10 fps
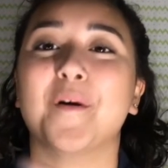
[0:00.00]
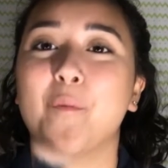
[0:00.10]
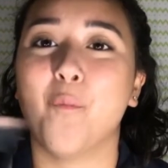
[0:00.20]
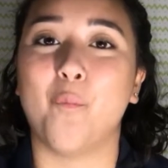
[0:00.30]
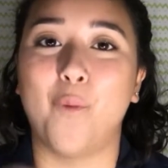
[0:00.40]

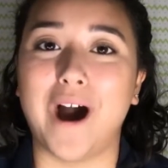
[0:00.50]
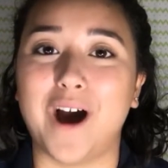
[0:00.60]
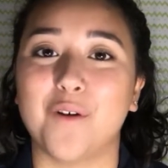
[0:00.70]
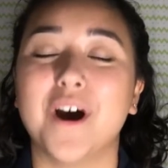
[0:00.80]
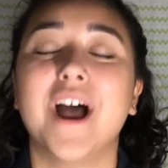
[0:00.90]
Oh
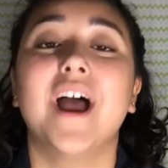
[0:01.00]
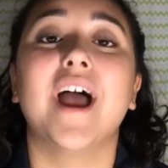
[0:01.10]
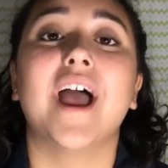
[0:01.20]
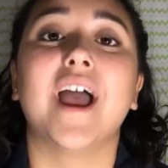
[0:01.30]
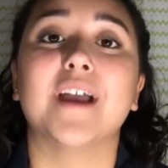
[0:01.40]
wow.
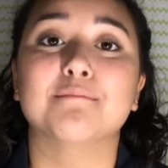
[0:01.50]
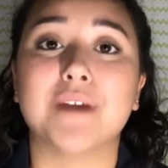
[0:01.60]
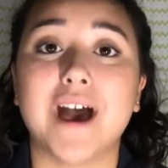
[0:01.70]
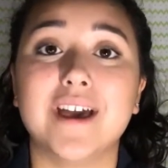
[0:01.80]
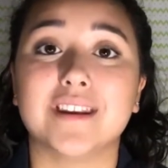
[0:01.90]
A
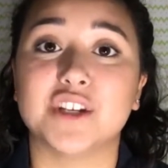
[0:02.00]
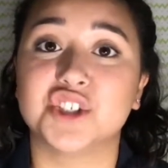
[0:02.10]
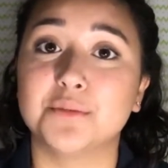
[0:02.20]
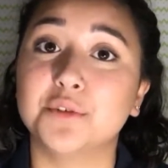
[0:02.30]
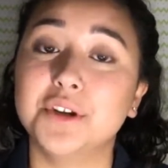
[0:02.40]
matte and a
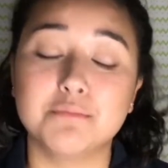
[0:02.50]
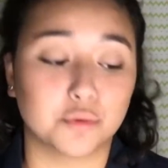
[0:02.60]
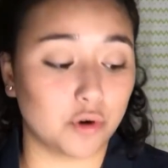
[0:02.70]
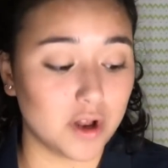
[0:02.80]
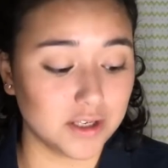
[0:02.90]
shimmery
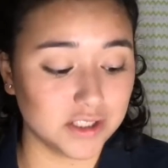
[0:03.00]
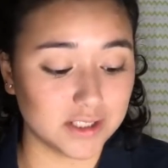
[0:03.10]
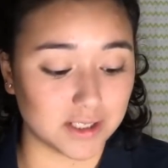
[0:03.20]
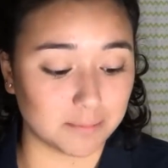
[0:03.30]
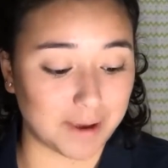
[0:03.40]

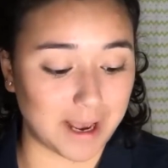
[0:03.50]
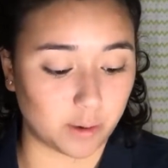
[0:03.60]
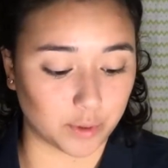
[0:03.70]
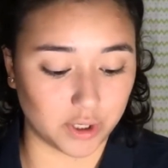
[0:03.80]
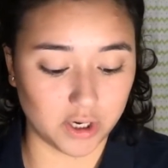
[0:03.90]
bronzing
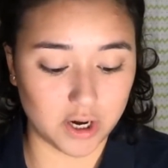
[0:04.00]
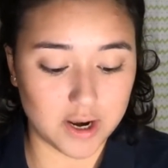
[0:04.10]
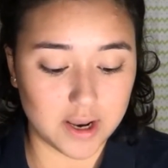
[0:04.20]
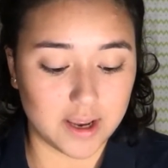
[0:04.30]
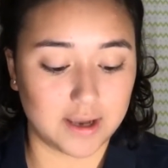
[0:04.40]
powder,
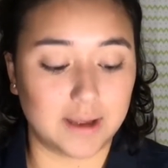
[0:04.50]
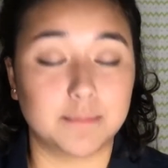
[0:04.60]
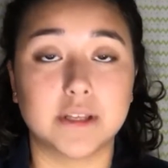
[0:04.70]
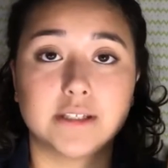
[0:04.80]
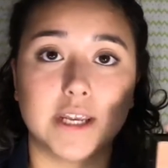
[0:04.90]
and
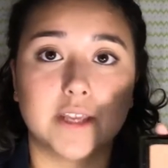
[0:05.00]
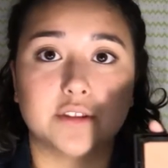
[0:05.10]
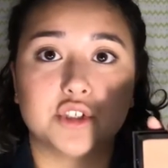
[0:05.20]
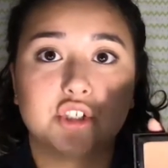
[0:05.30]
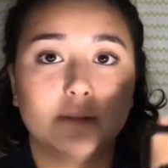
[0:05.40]
I'm going to take
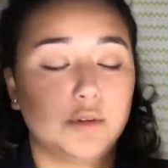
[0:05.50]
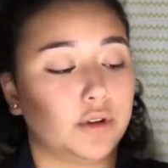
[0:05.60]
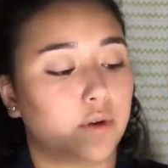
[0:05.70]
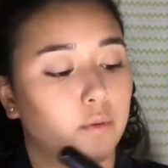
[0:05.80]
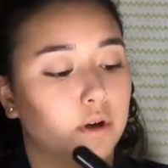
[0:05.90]
the
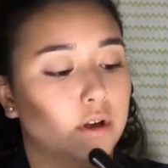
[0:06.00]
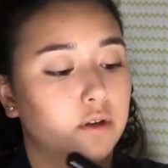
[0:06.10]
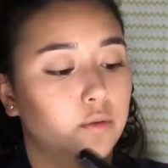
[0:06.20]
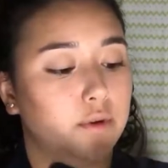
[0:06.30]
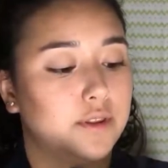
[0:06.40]
shimmery
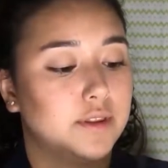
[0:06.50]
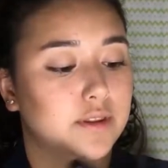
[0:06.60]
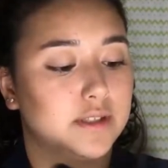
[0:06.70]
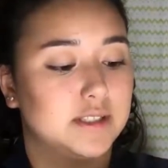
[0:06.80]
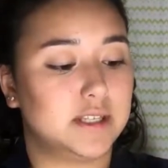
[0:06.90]
one with
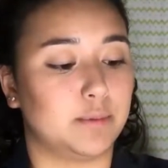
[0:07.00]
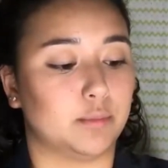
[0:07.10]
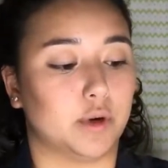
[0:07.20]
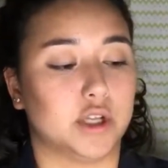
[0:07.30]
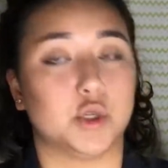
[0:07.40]
this stipple
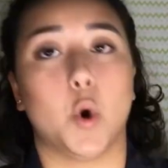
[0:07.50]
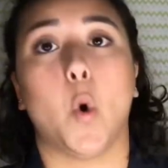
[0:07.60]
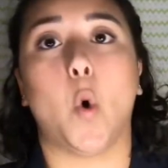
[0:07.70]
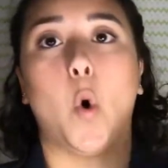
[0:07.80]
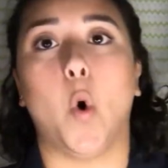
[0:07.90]
brush.
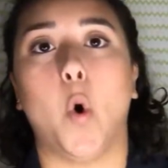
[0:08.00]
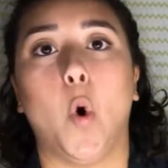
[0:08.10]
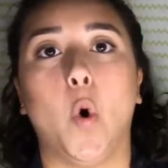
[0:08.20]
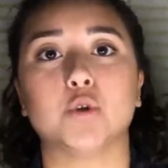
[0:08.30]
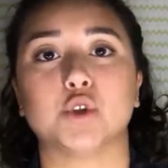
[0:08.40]

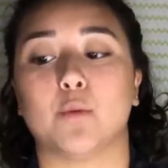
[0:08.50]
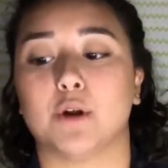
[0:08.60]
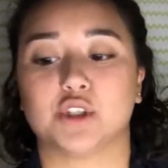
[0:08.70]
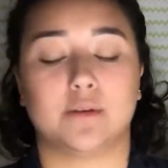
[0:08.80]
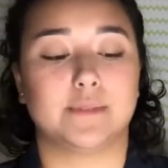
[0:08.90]
Oh, so
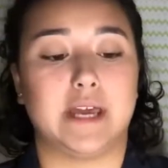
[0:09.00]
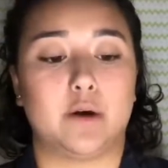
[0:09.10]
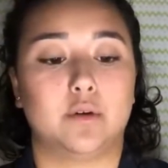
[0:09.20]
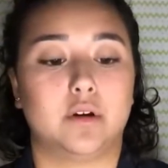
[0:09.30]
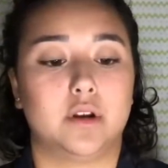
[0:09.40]
much comes
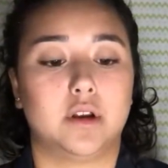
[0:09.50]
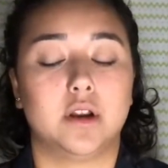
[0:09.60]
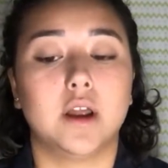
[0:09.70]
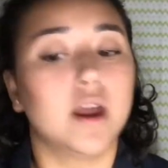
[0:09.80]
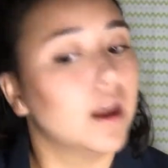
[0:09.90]
out.
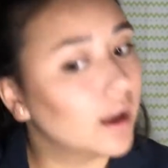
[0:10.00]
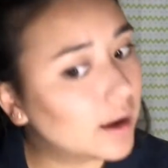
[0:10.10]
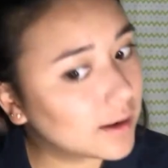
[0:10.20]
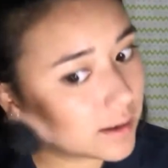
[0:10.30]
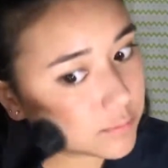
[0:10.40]

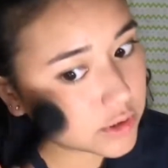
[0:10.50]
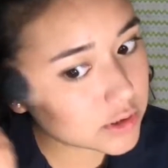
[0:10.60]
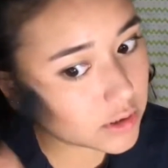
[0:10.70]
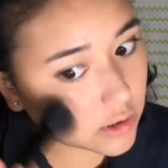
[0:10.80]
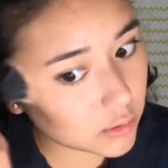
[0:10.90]
And I'm
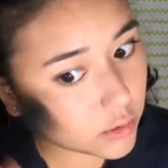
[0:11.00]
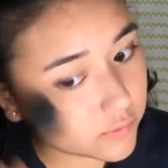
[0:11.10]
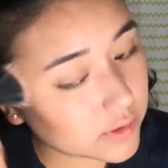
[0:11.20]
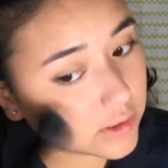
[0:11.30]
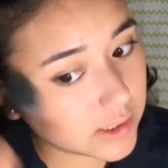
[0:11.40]
just going to go
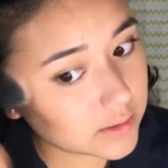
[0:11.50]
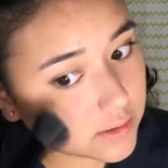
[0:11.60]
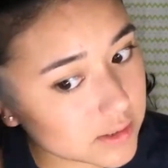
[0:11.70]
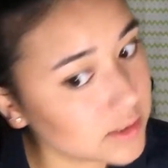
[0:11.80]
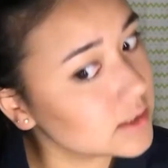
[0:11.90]
over it like
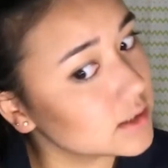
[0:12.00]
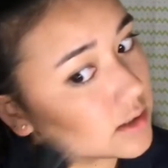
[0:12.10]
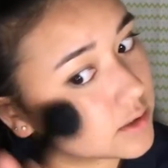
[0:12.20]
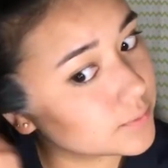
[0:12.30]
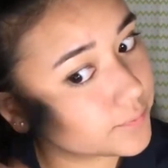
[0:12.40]

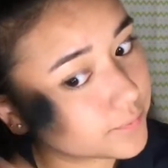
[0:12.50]
this,